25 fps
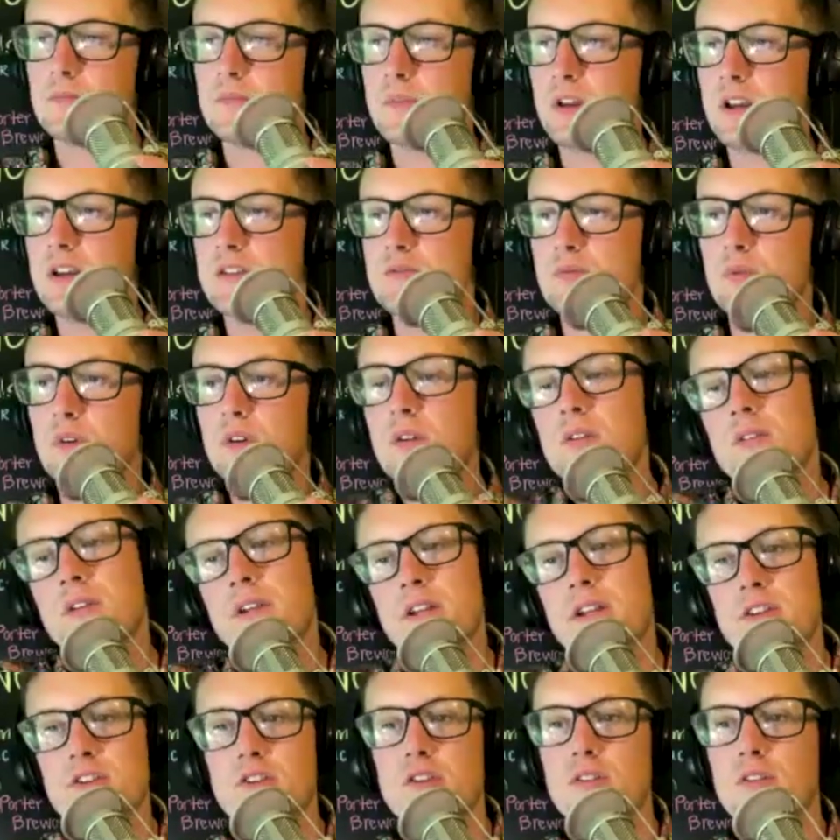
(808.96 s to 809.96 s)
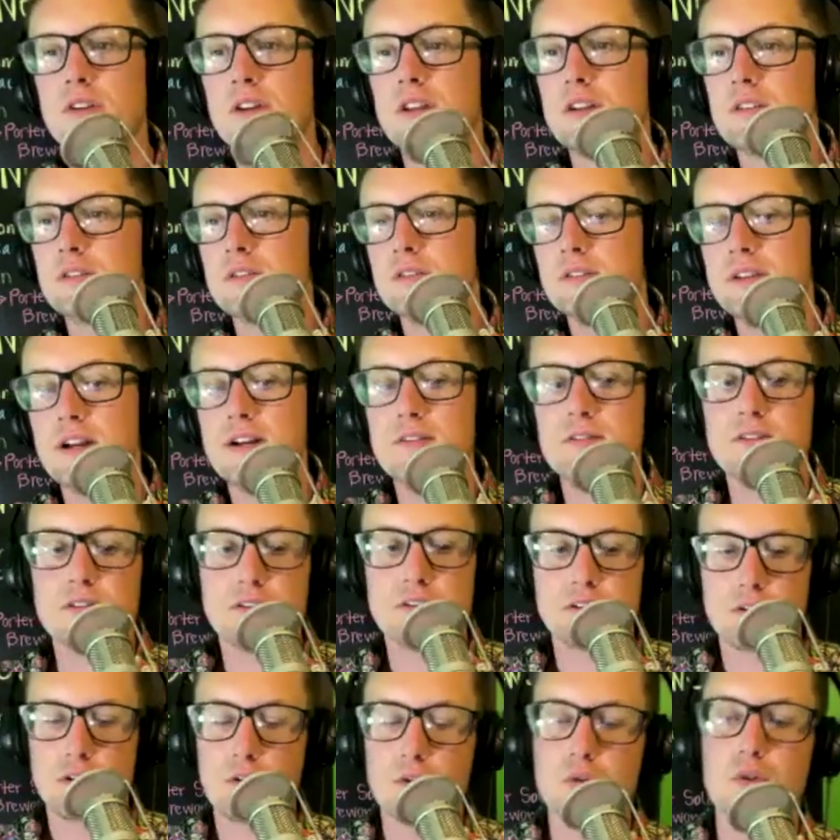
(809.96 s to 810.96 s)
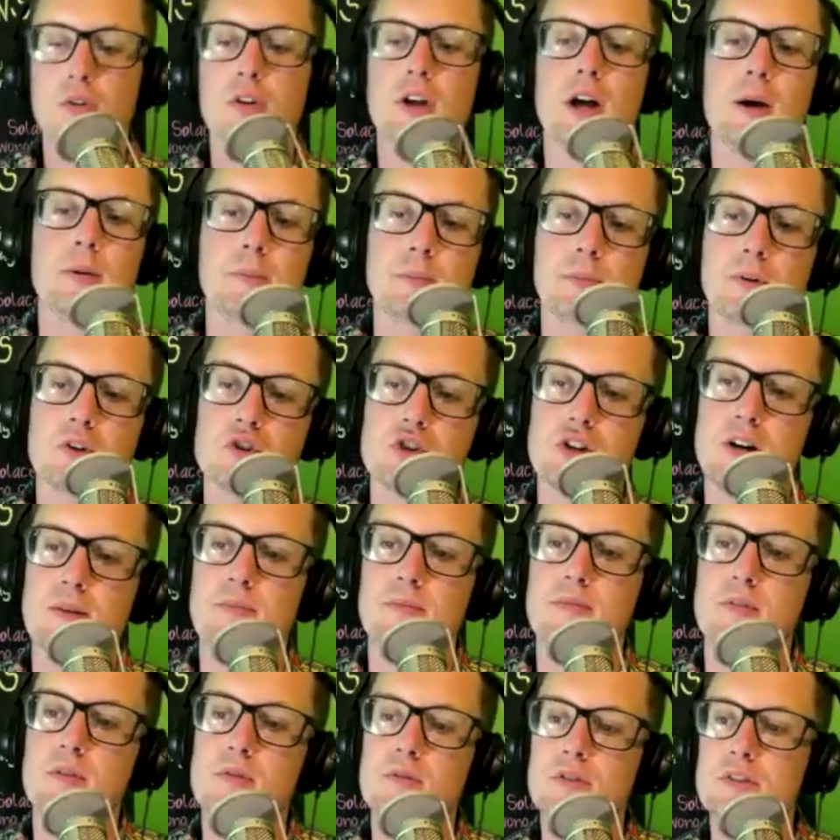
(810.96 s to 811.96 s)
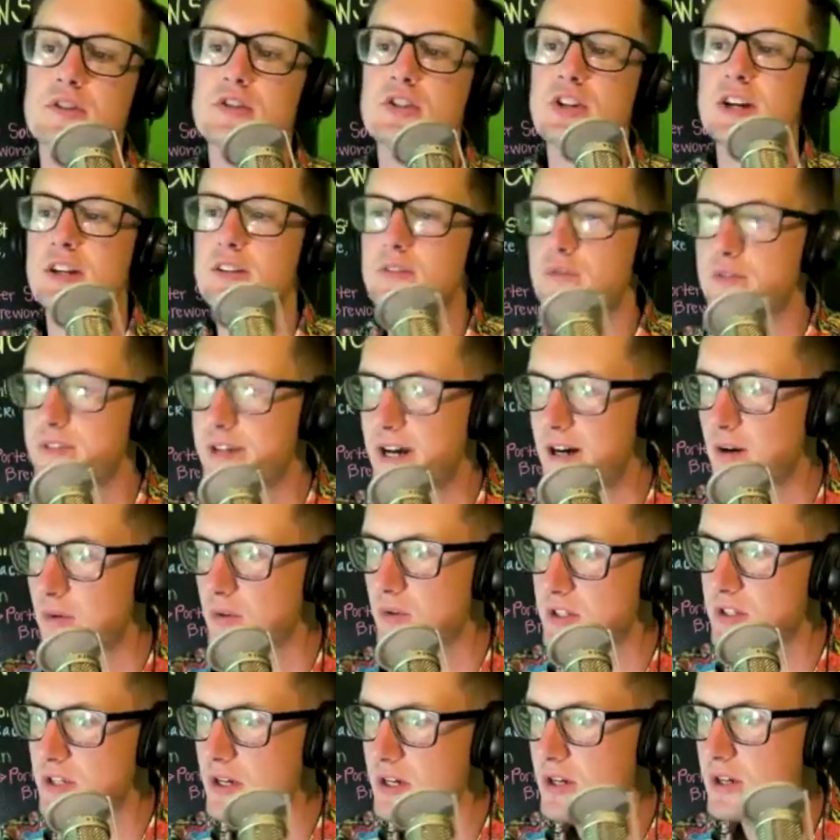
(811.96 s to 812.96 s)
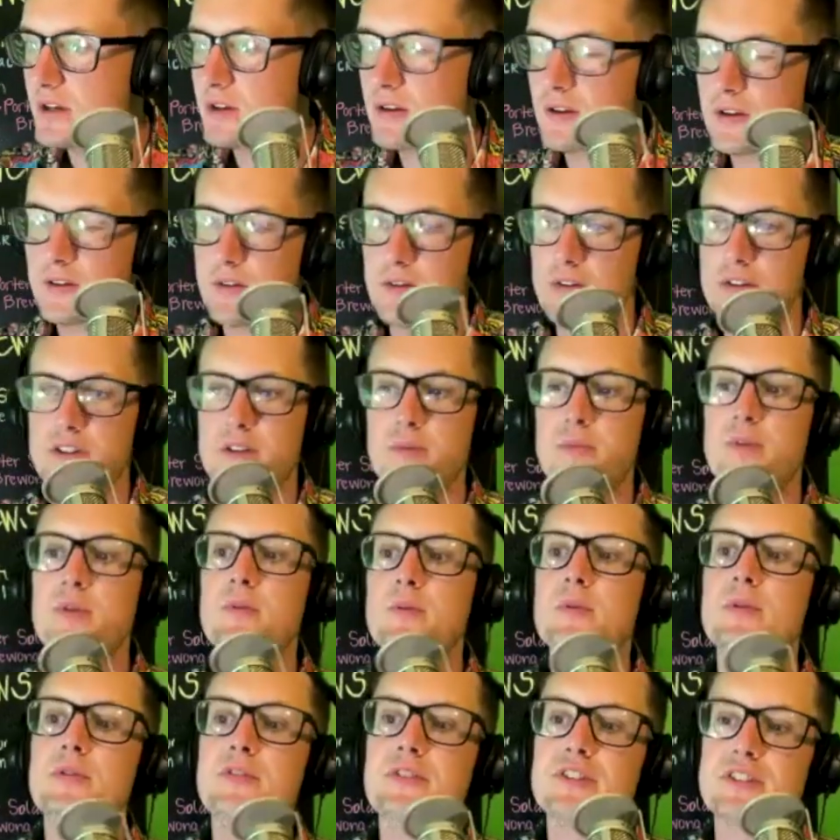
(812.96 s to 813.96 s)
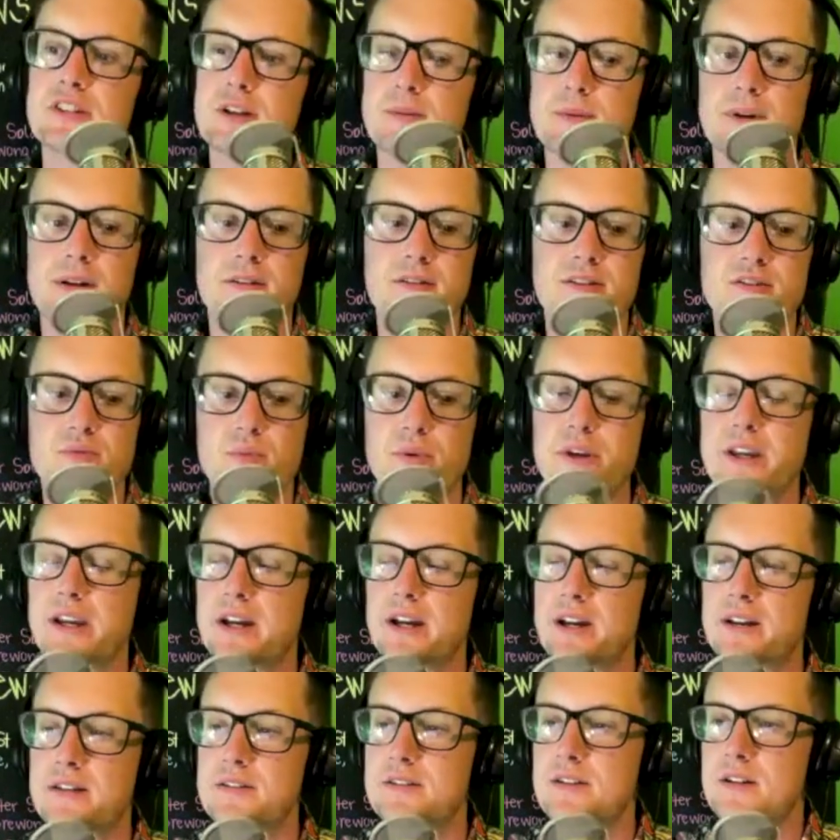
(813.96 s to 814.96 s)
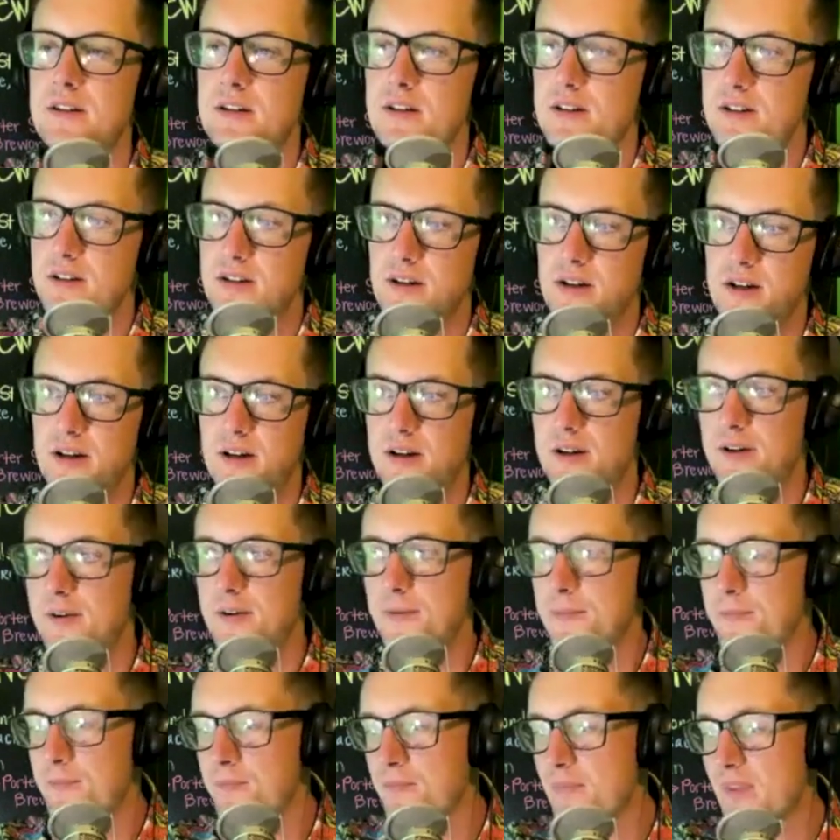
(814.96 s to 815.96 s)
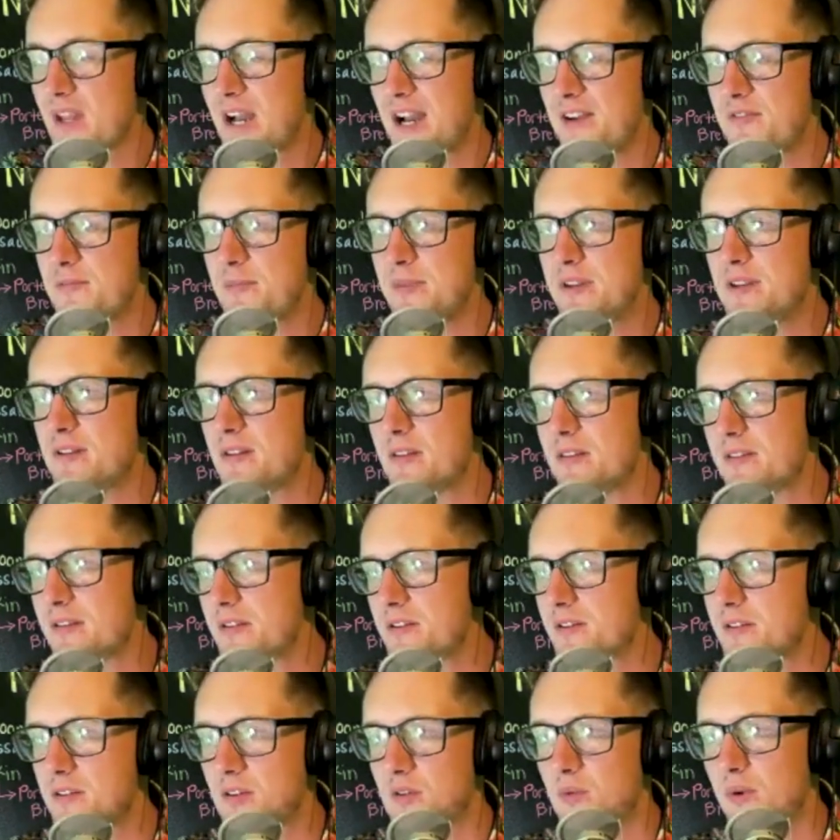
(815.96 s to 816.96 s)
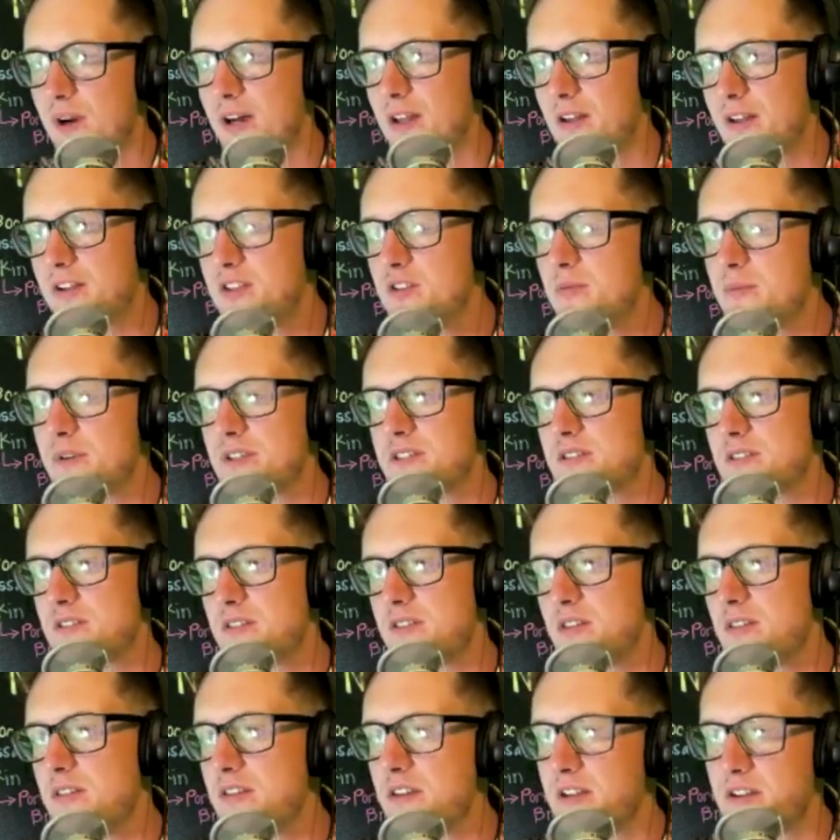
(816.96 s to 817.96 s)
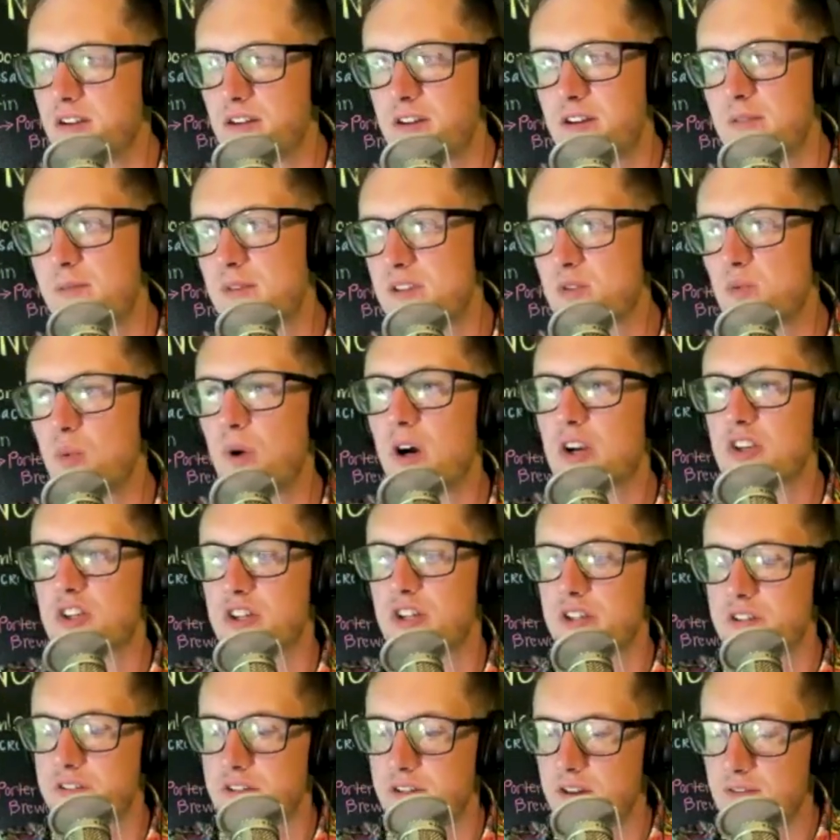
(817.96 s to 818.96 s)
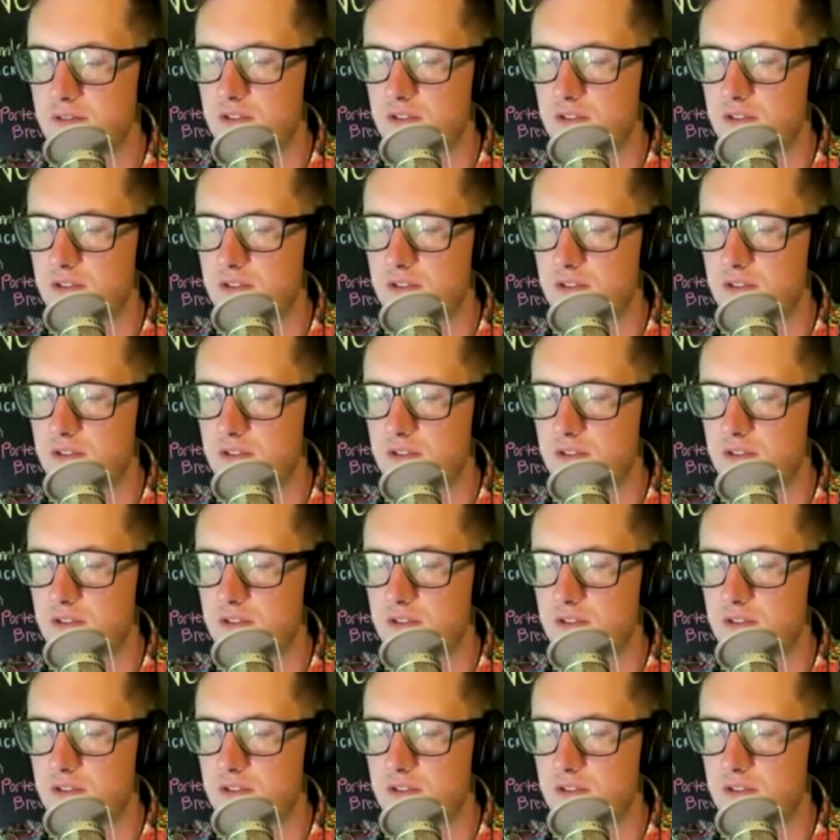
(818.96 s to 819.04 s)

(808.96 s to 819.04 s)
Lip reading: Nice. Well, get down to your local comic book shop, folks. Check those out. There are some new movies coming out this weekend. Uh, I haven't been to the theater in a while. I do miss the theater. I miss watching stuff.